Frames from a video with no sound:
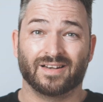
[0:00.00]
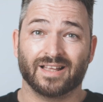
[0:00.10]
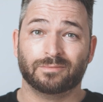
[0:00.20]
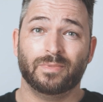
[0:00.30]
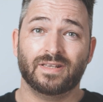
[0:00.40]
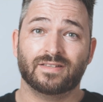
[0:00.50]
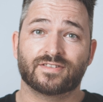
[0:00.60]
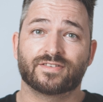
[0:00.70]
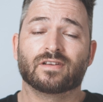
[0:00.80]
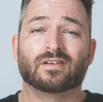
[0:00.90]
CLUT
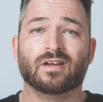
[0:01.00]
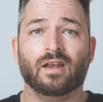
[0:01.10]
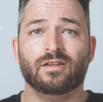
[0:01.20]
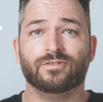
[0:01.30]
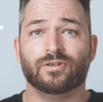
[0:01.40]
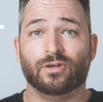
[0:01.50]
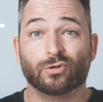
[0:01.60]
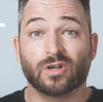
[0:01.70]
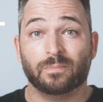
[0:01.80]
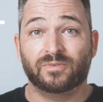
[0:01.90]
means color
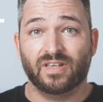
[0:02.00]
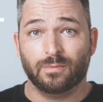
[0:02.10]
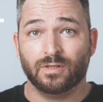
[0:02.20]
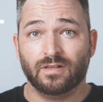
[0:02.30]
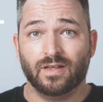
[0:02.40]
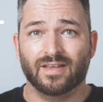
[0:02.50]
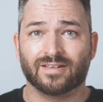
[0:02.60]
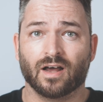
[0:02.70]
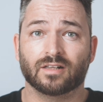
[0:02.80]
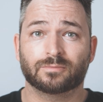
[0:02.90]
lookup table and
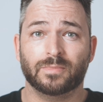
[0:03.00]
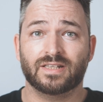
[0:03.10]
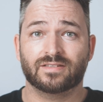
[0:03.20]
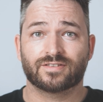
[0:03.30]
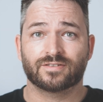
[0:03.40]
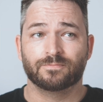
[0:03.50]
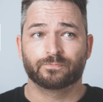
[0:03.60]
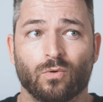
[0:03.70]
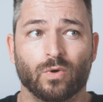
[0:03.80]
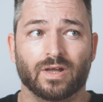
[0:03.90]
halt means,
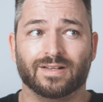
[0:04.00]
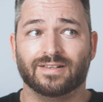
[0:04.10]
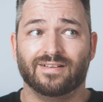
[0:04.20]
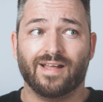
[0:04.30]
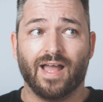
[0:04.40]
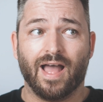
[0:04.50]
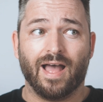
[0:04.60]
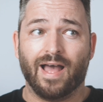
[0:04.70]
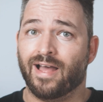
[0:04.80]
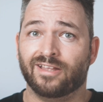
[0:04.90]
well,
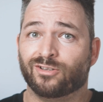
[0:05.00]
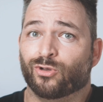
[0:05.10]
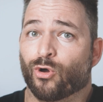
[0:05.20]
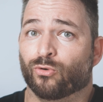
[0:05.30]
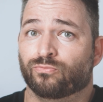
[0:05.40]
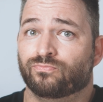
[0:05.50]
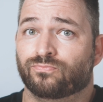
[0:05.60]
I don't know.